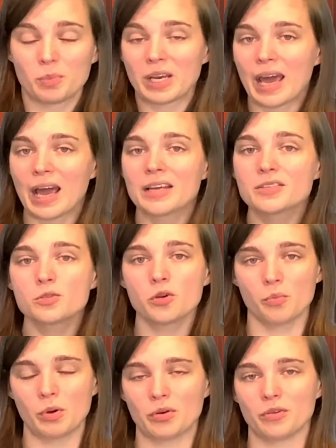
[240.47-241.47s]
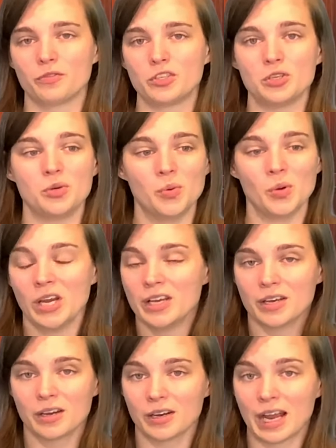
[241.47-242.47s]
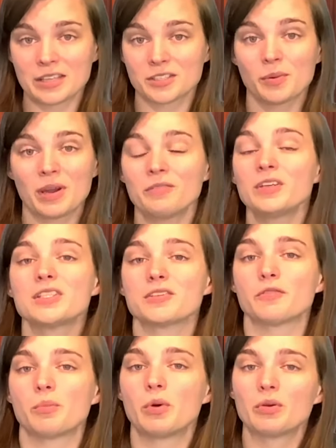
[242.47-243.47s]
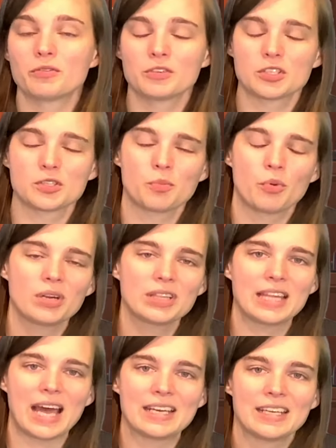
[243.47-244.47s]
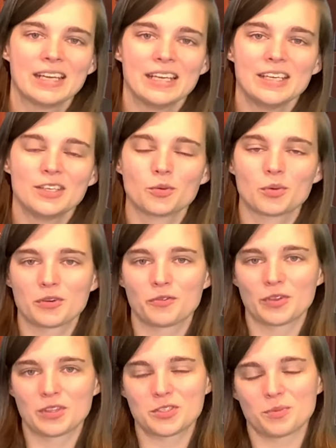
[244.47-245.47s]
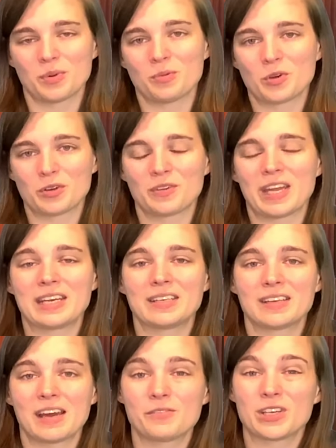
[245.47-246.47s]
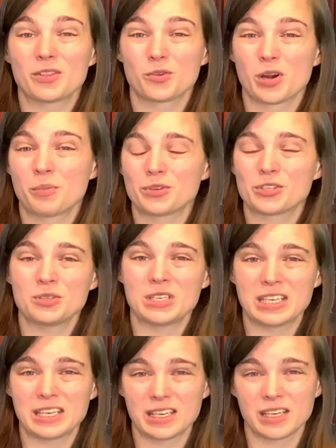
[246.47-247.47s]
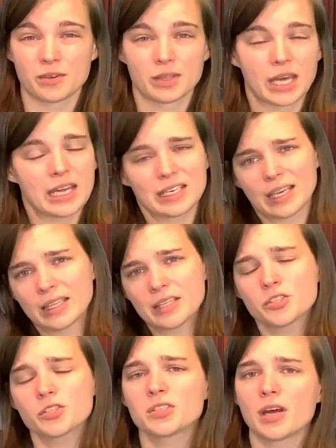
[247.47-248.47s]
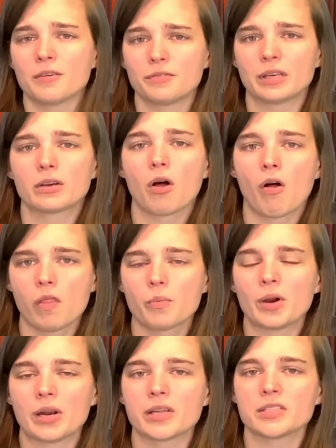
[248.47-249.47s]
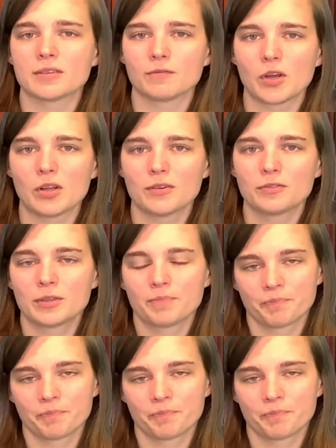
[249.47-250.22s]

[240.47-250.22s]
but has no motive to, or has no evidence of a motive to support that in order for the Supreme Court of Canada to have another opportunity to hear that. And that's just not fair to all the parties involved.